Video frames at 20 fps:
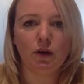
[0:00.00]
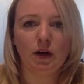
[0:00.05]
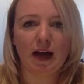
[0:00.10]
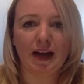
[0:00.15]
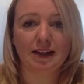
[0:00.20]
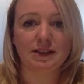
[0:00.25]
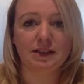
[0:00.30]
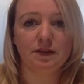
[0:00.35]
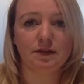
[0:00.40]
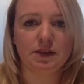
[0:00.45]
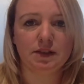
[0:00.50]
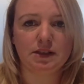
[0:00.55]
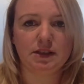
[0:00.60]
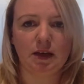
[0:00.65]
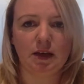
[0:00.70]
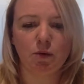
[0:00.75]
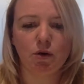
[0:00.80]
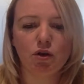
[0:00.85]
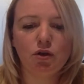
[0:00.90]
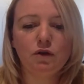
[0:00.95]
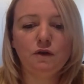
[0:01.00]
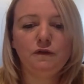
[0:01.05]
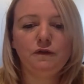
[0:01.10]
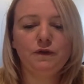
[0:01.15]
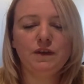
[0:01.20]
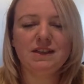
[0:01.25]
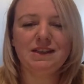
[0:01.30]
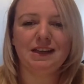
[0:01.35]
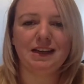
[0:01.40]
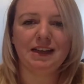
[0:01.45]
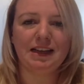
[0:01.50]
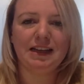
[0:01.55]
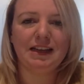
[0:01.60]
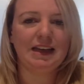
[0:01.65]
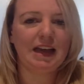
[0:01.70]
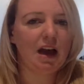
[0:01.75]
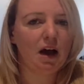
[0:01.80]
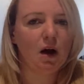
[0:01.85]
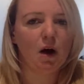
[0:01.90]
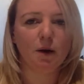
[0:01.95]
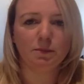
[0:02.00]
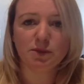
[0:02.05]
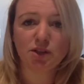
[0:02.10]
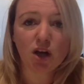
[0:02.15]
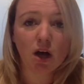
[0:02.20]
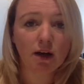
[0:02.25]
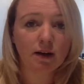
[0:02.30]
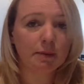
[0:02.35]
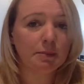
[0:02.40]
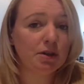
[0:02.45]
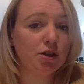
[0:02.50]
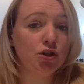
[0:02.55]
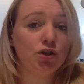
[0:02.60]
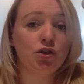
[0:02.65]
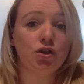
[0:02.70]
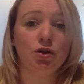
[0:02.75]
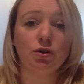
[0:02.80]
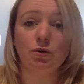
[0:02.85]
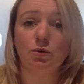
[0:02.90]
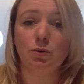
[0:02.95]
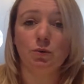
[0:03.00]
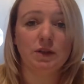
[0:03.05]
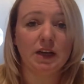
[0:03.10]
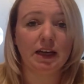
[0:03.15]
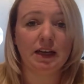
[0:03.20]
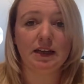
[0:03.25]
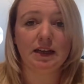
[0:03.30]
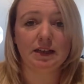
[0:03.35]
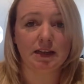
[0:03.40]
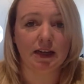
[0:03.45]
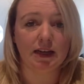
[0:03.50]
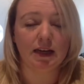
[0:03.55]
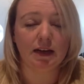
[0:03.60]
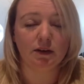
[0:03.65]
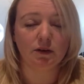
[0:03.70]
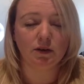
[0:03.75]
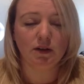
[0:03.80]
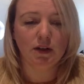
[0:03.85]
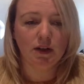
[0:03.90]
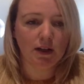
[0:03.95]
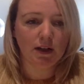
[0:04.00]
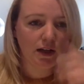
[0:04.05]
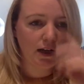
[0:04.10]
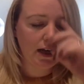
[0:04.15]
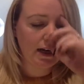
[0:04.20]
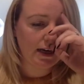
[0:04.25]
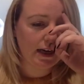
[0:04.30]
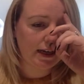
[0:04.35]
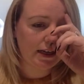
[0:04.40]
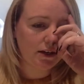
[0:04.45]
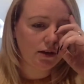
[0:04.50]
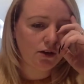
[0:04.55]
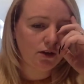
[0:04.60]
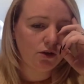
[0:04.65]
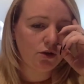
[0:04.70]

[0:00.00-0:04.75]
activity, what you physically get up, turn up and do day in, day out, okay?